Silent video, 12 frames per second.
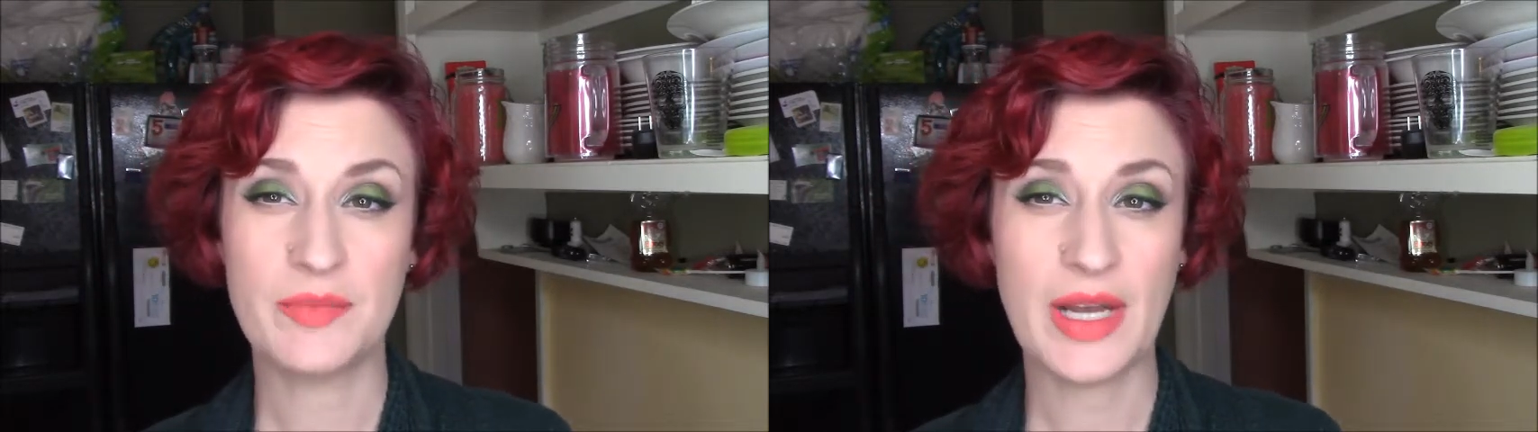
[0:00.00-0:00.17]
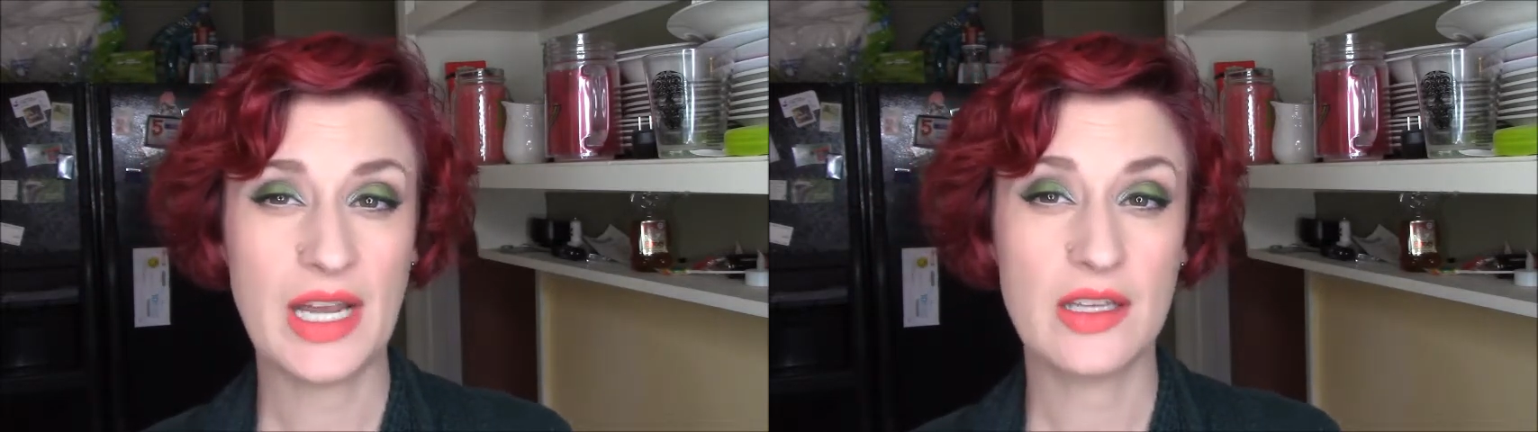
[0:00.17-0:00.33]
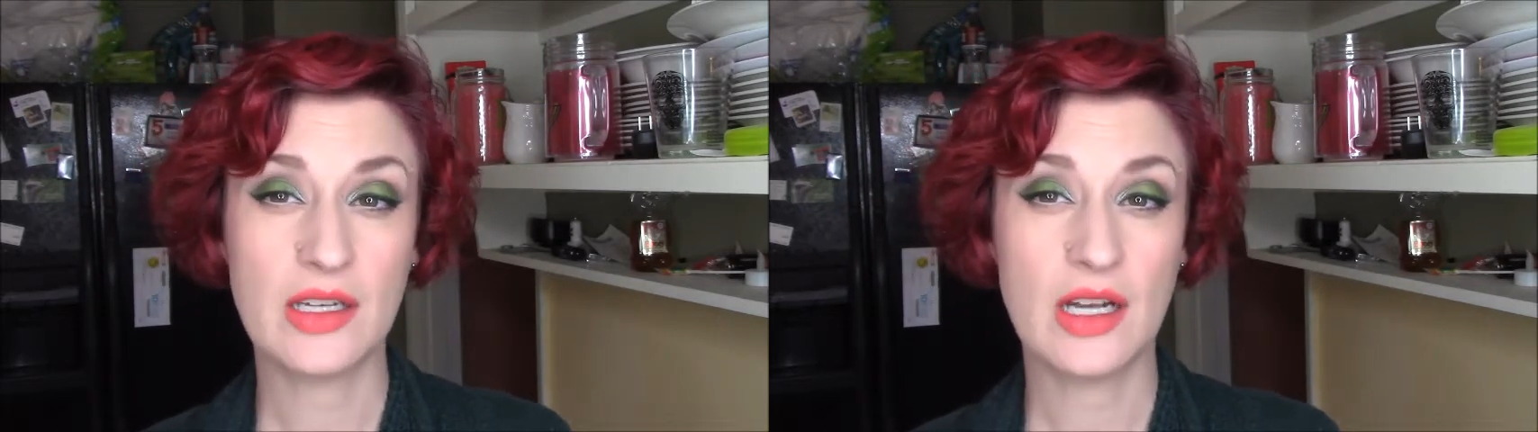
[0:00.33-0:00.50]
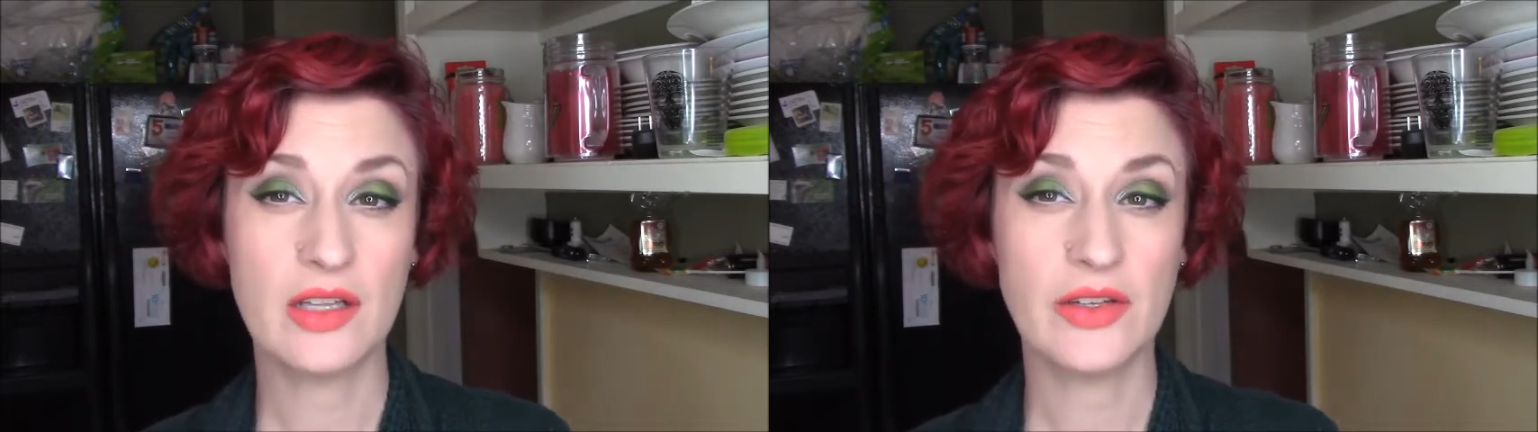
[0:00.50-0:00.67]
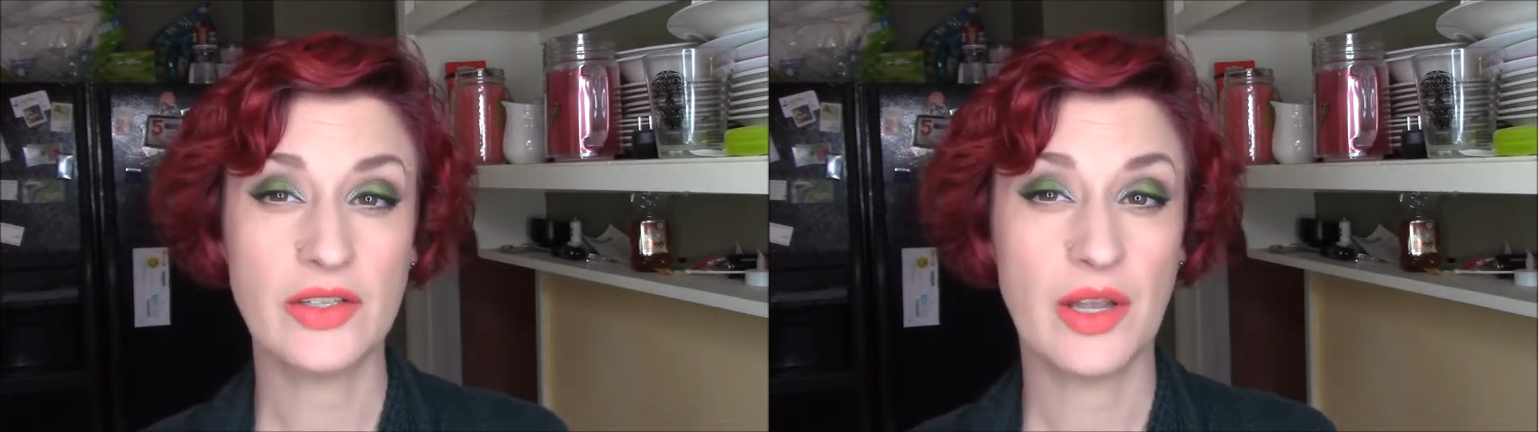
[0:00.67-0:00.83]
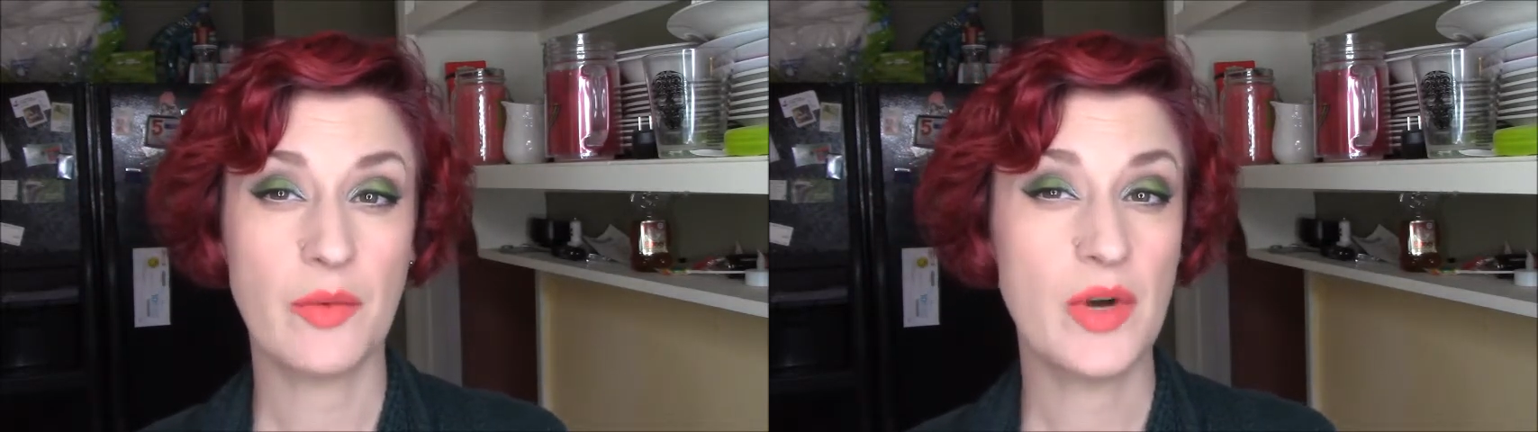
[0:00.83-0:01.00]
buy the
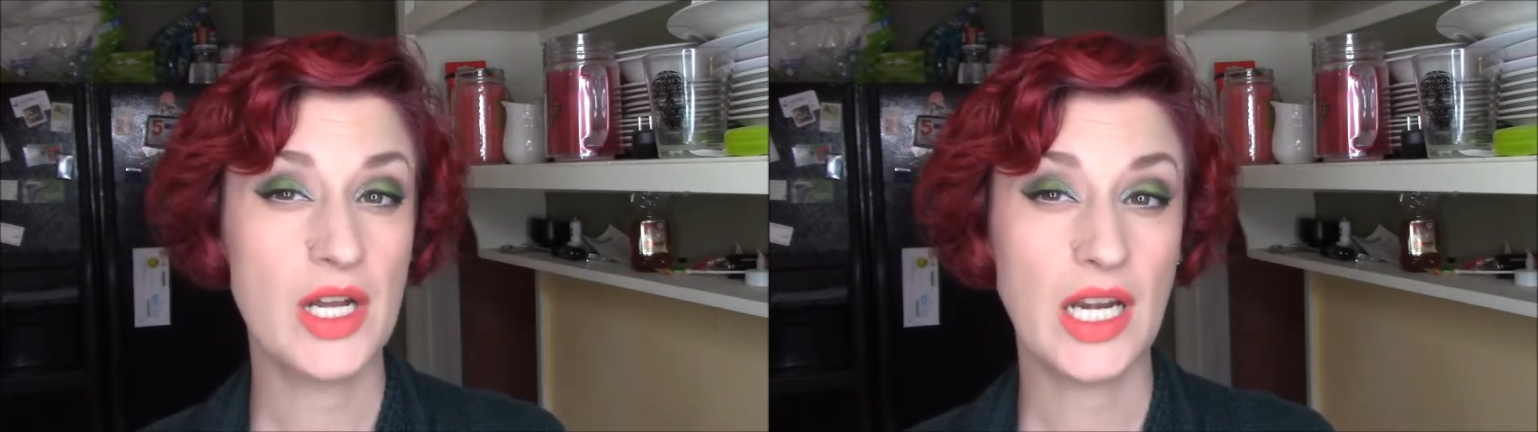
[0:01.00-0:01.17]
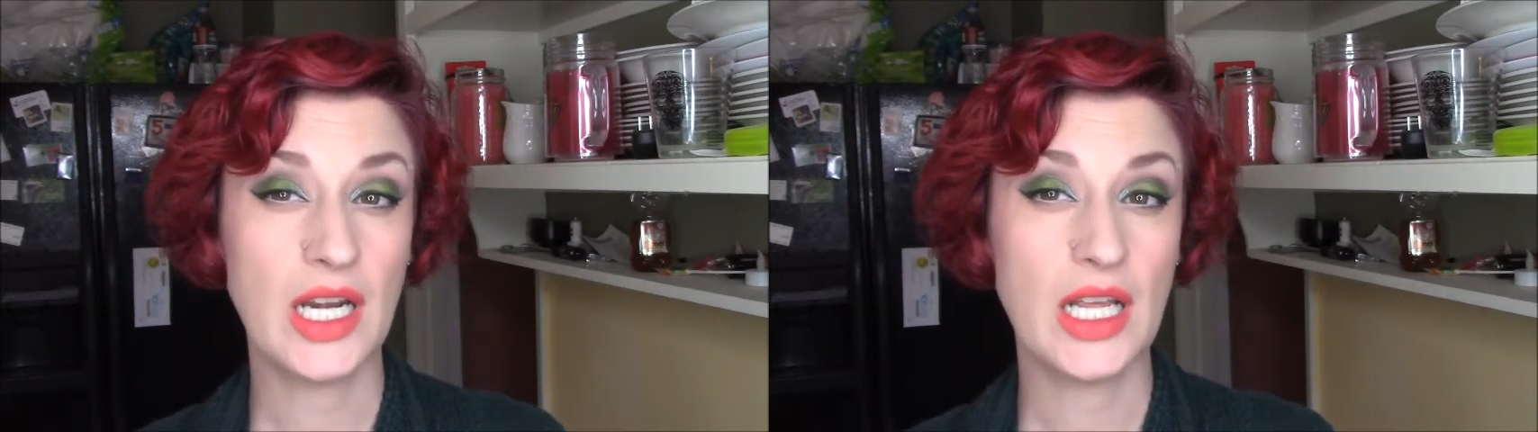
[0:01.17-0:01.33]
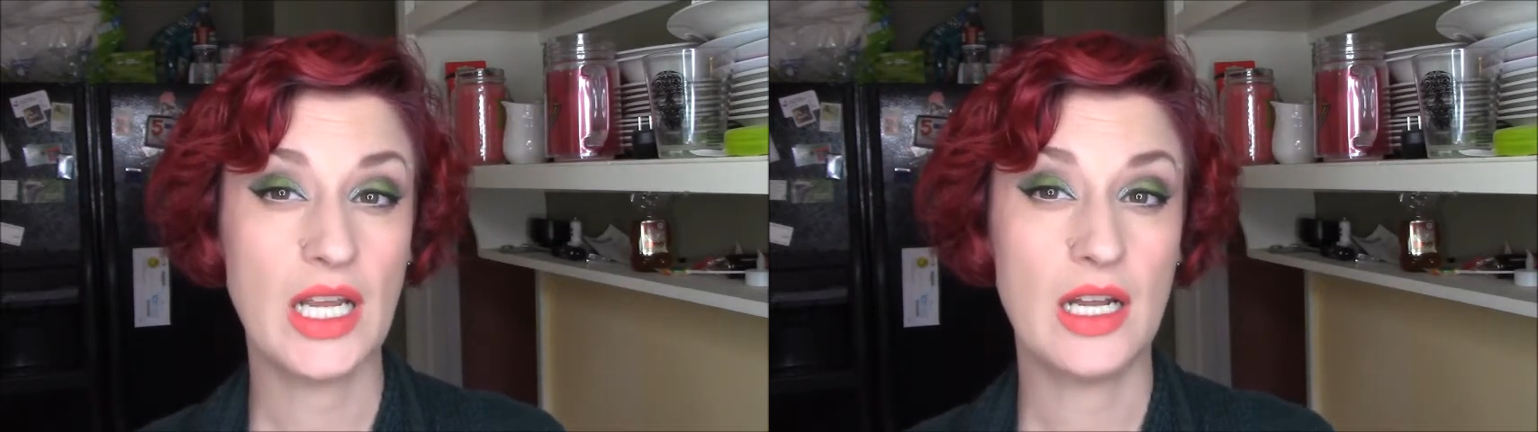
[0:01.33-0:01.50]
colors I wanted and